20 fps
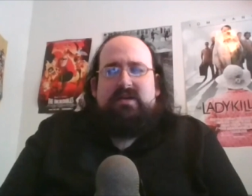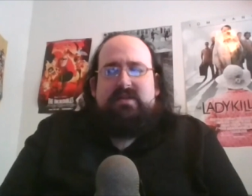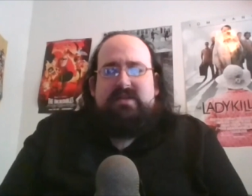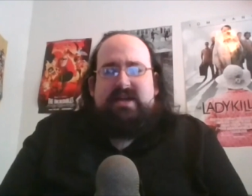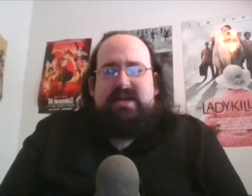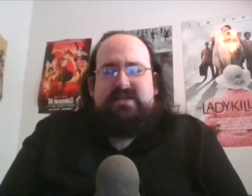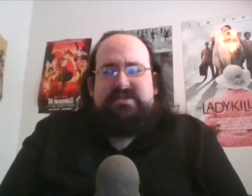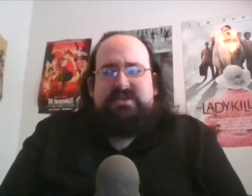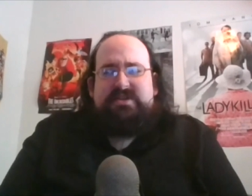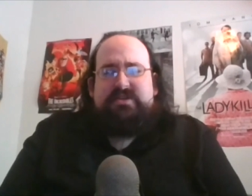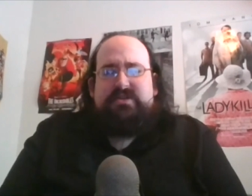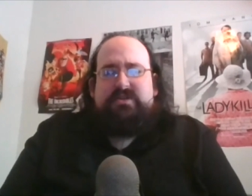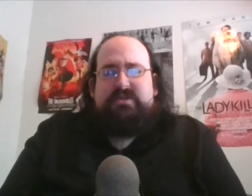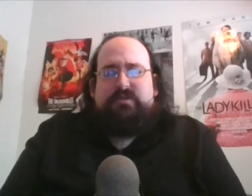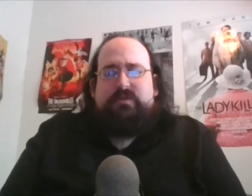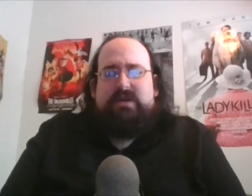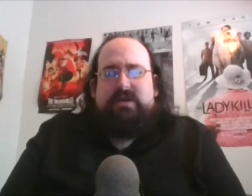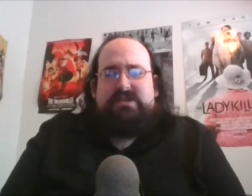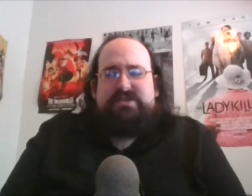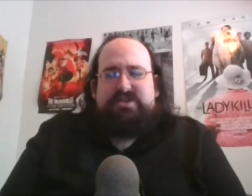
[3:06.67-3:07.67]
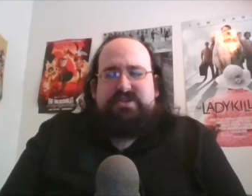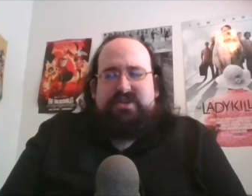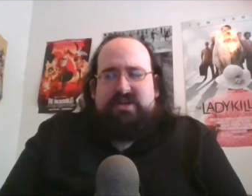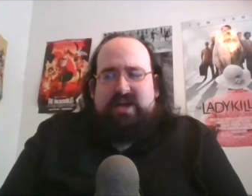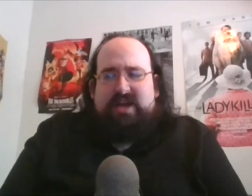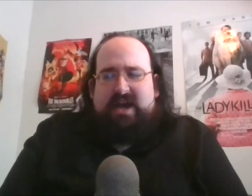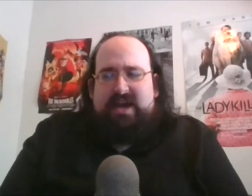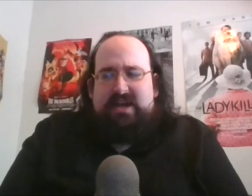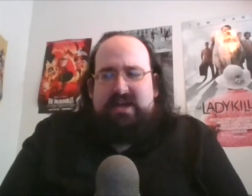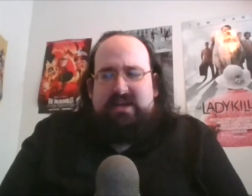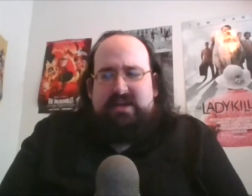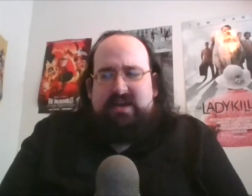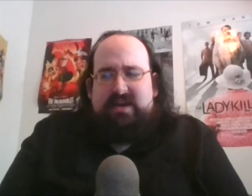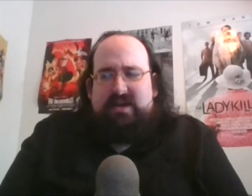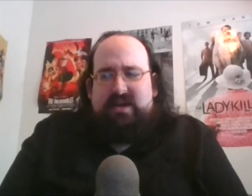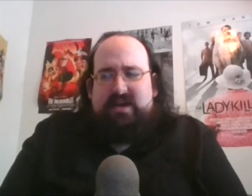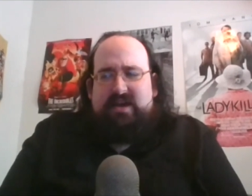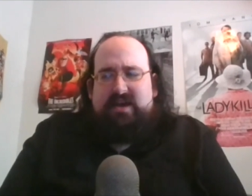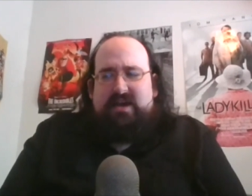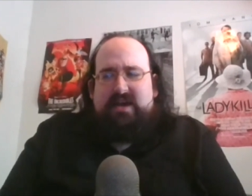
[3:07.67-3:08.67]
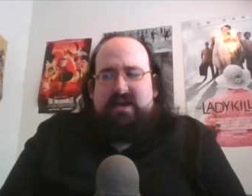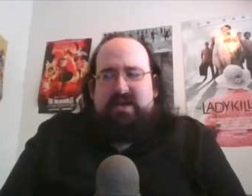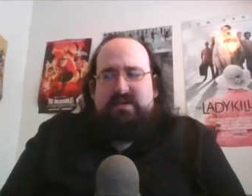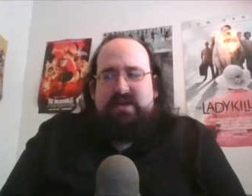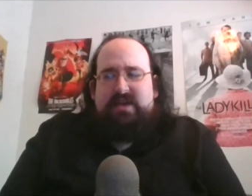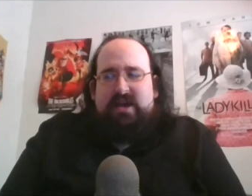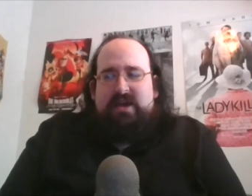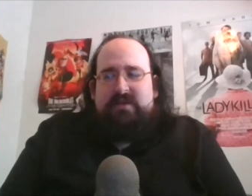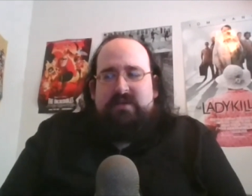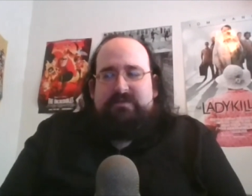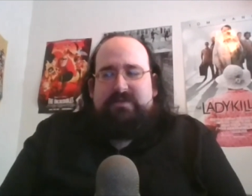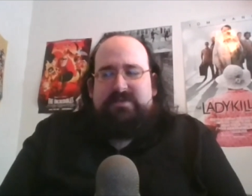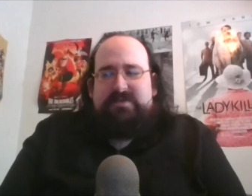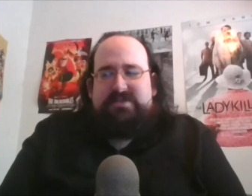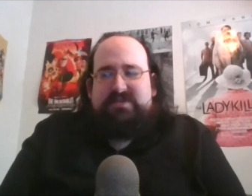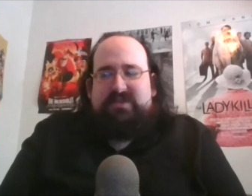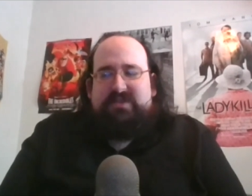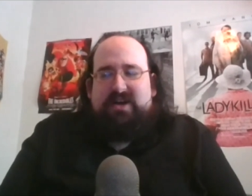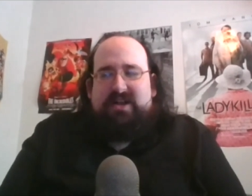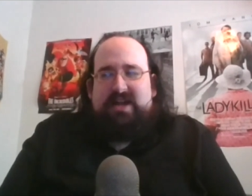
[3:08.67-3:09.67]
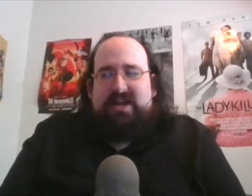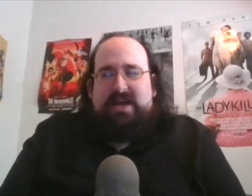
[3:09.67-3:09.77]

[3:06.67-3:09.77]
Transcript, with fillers: That's a good question. I, uh, I, first of all, I